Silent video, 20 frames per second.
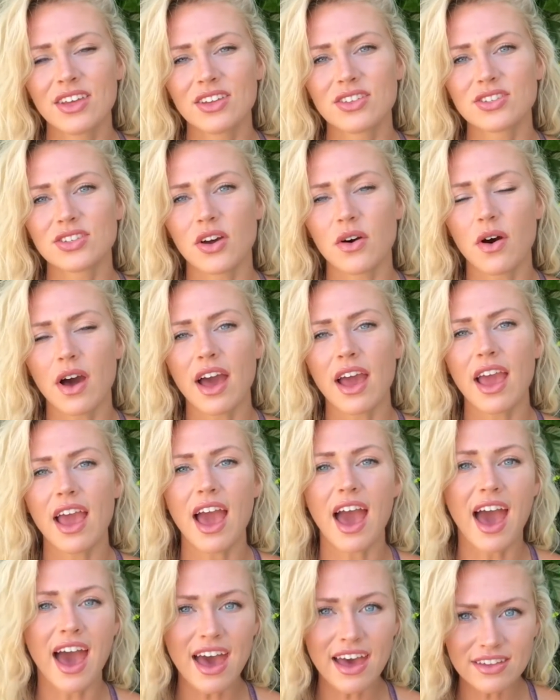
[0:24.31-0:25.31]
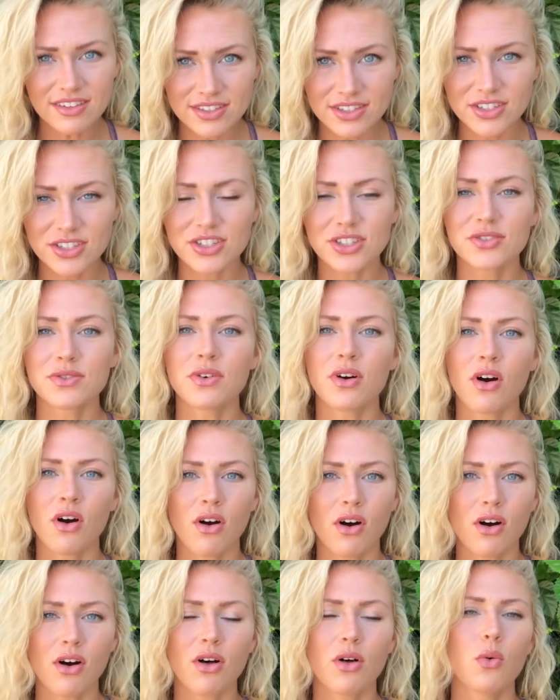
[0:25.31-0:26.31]
So I asked you
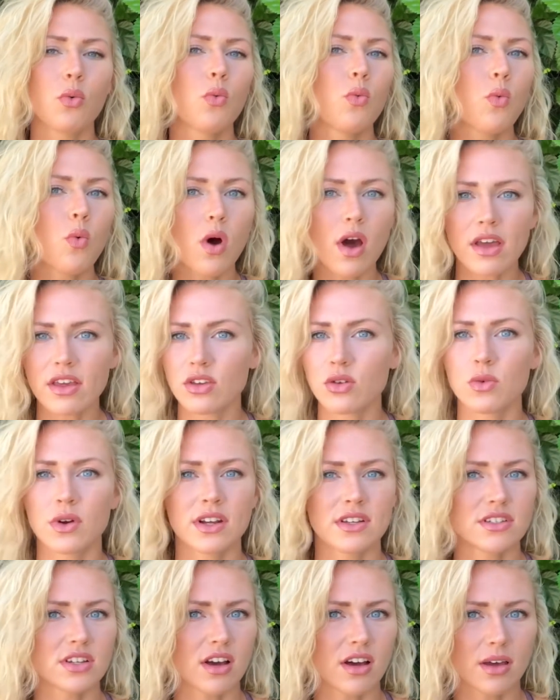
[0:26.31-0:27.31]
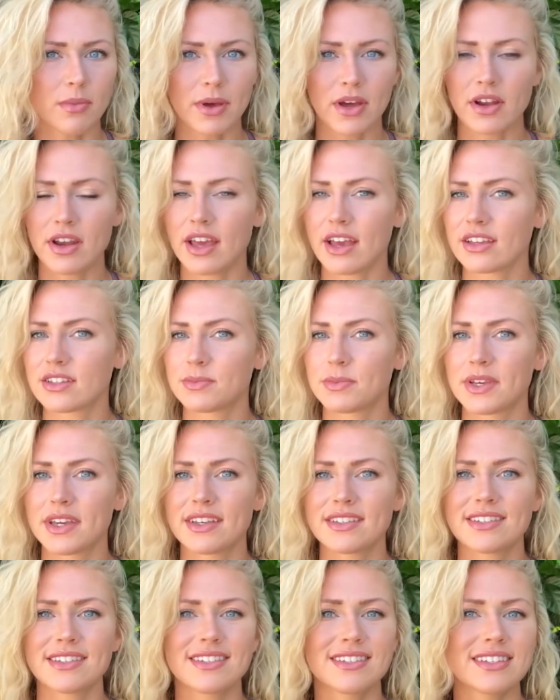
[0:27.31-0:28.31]
all what you want to talk about next
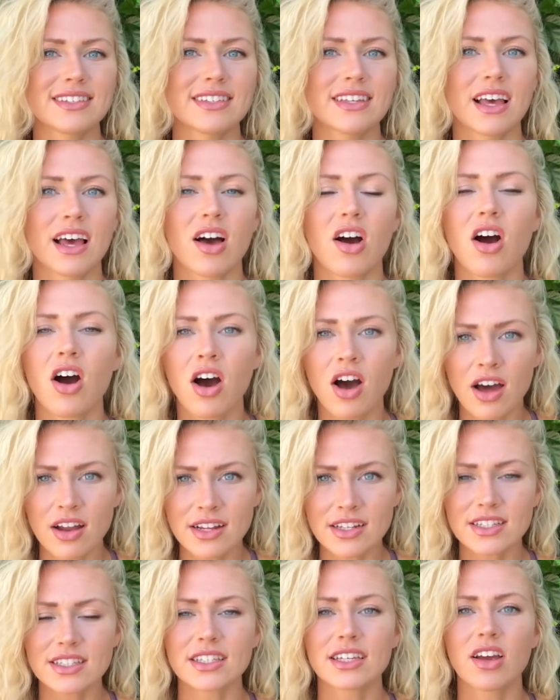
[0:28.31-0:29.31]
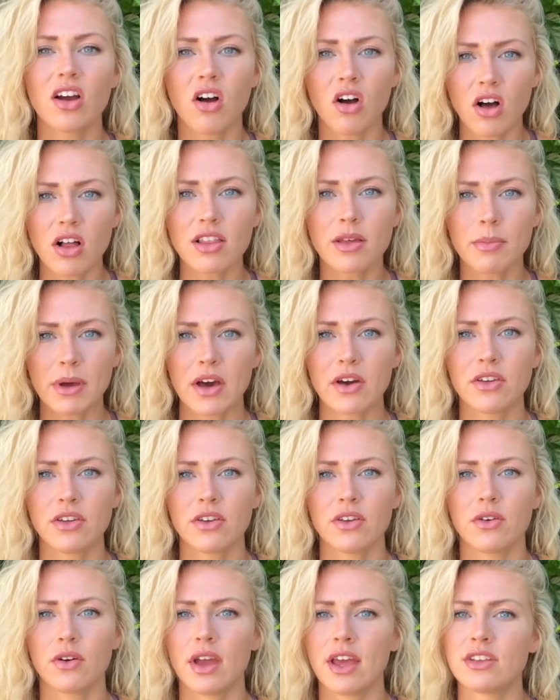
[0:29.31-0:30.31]
because this is honestly all about
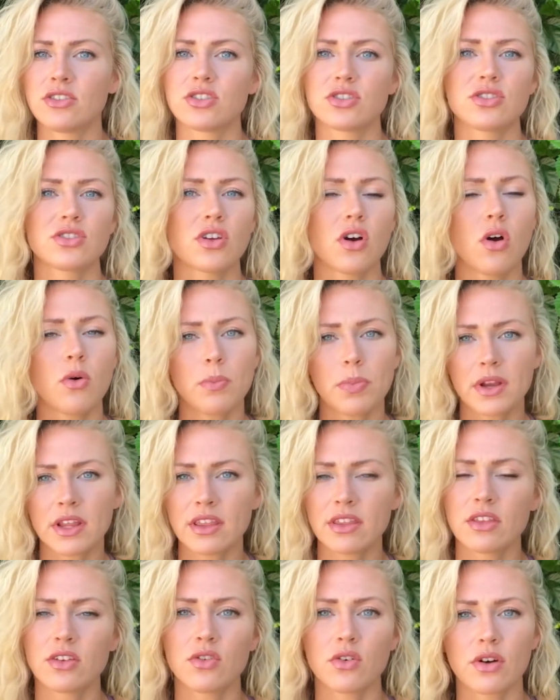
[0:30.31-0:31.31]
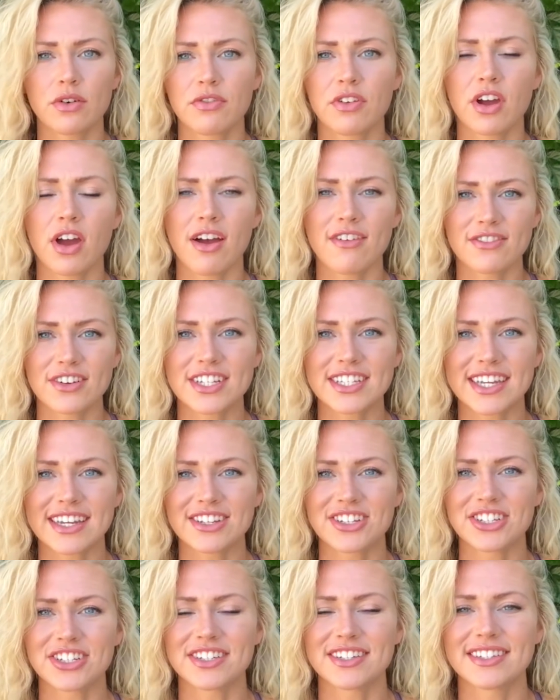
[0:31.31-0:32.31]
you and just opening the door for
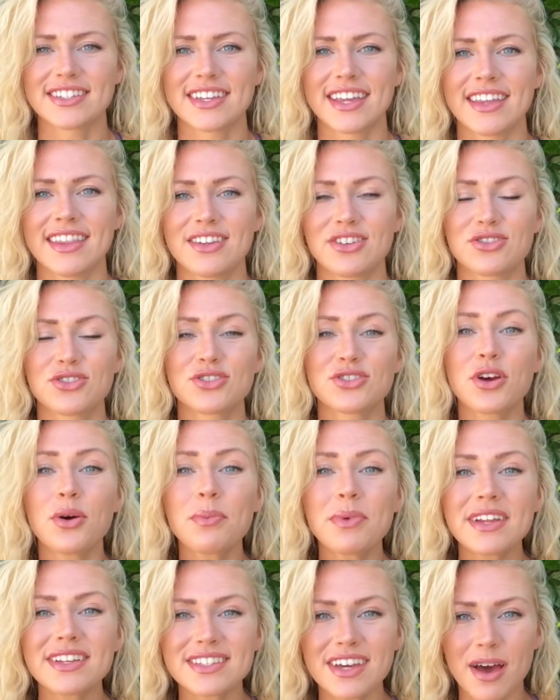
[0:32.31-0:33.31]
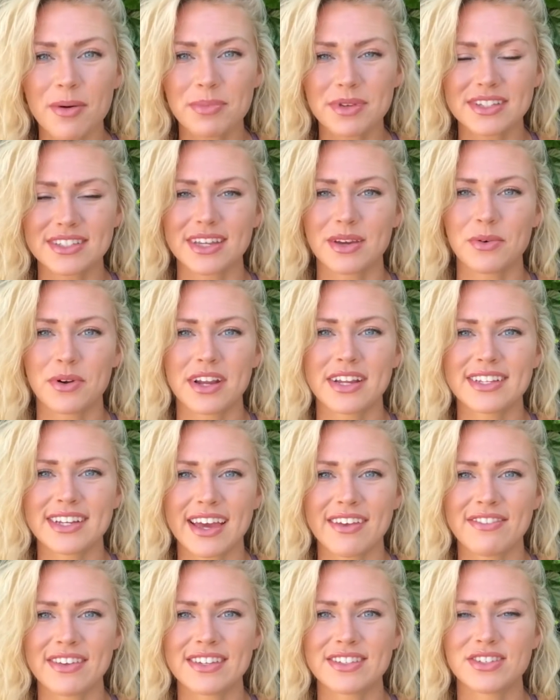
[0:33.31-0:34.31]
conversations, and there's so many topics I want to
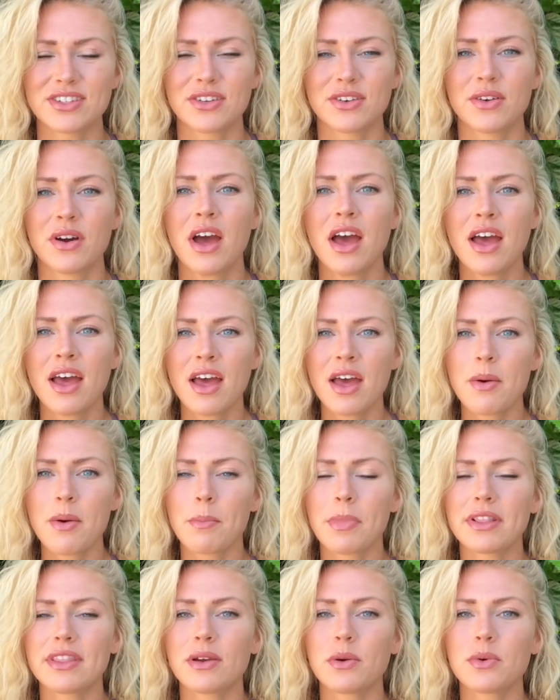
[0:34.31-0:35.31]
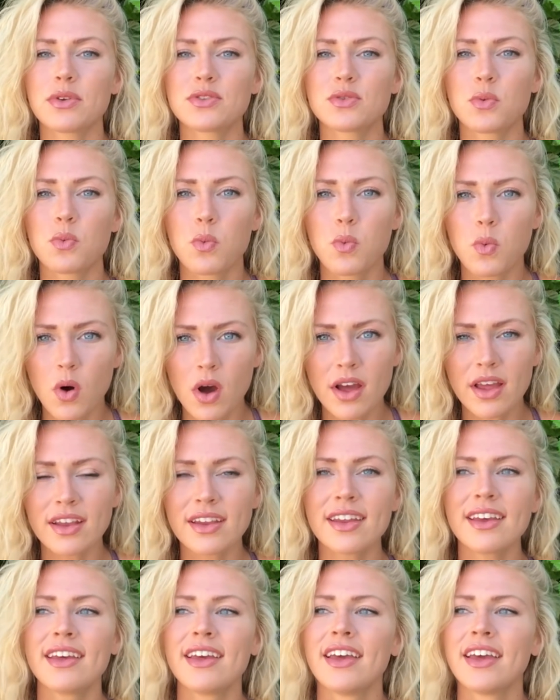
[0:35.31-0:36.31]
dive into, but there was
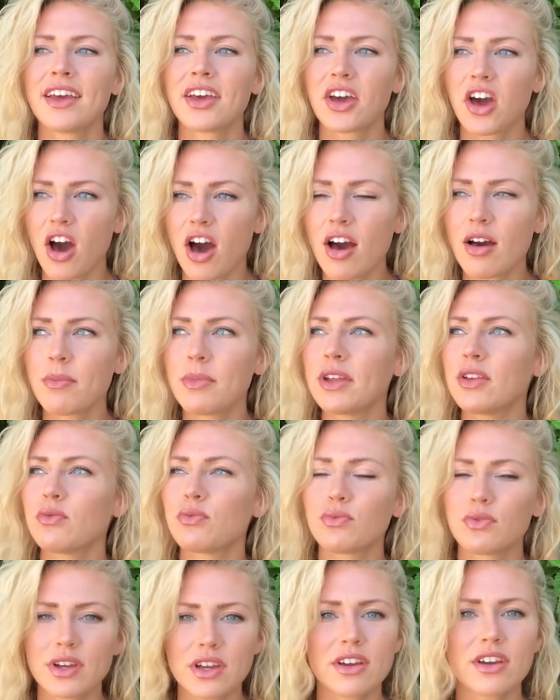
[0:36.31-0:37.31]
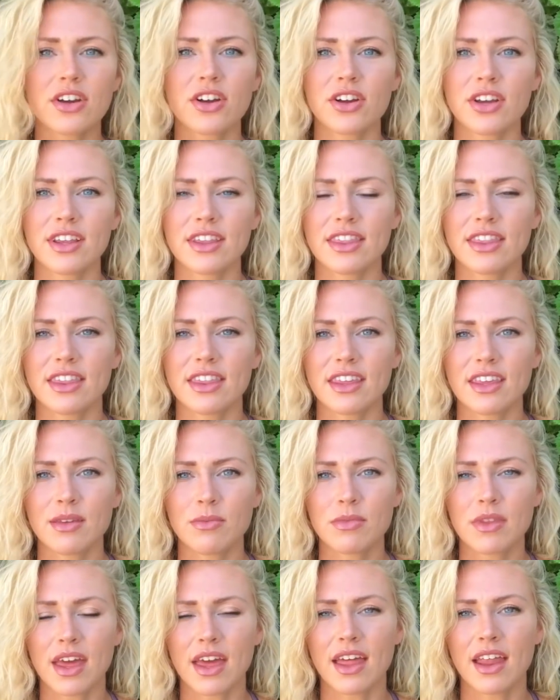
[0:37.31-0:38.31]
one common reoccurring
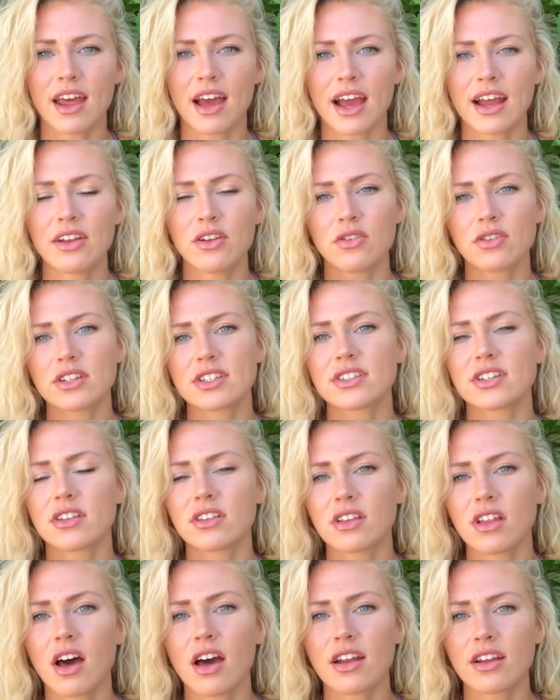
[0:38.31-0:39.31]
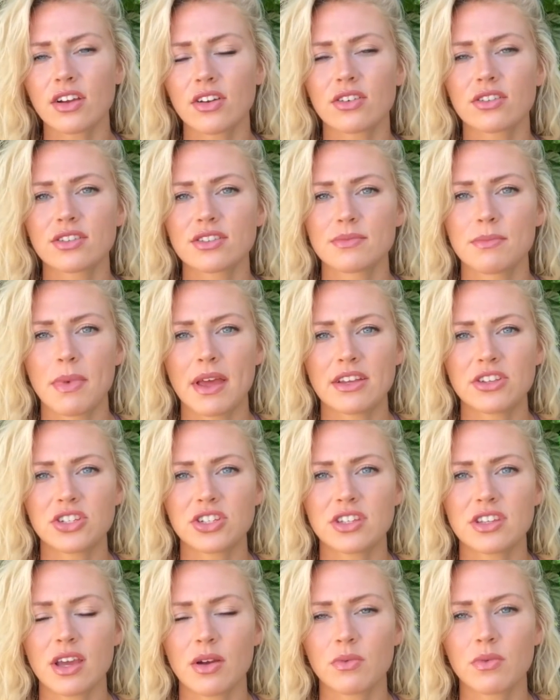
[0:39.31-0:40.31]
theme that I noticed a lot of girls
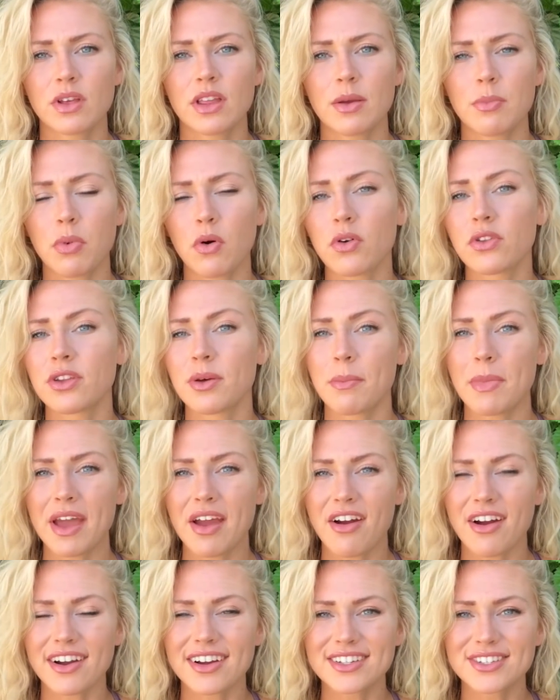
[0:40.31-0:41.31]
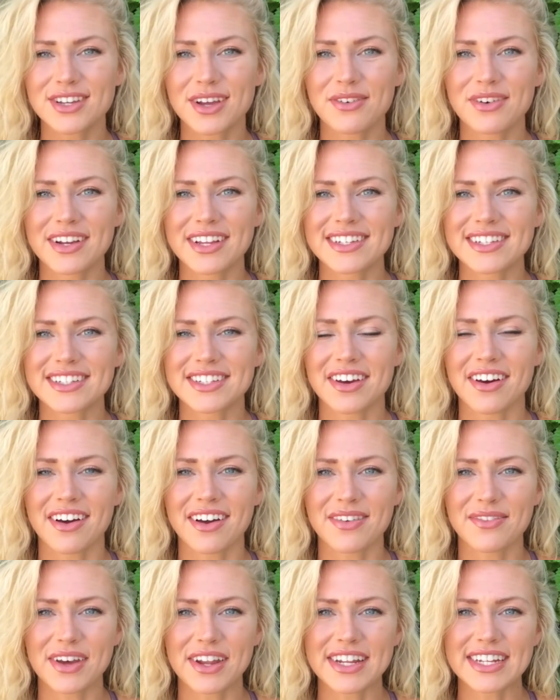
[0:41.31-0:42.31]
mention that really pulled on my heart, so I wanted to
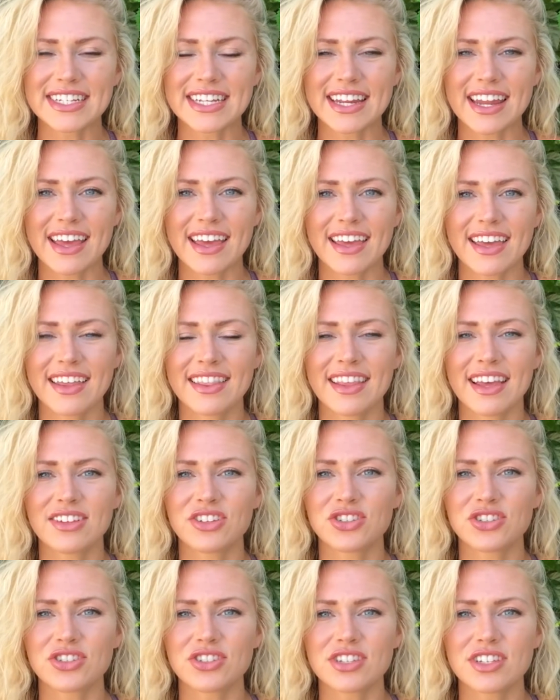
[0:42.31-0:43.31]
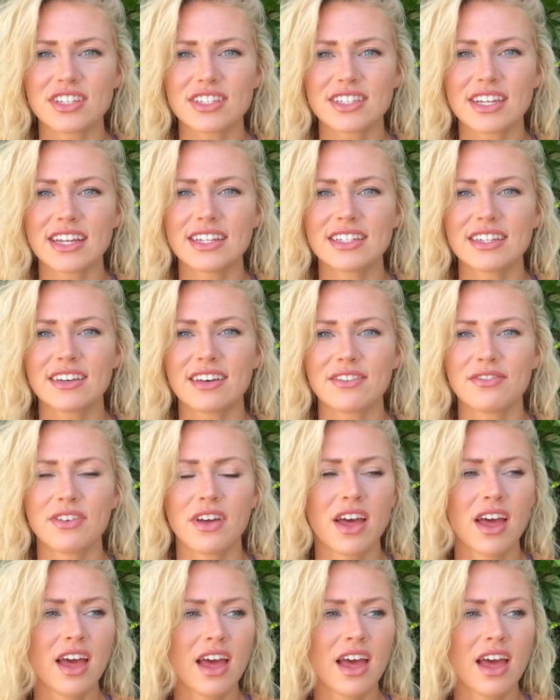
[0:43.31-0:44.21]
talk about it today, and that's just this idea of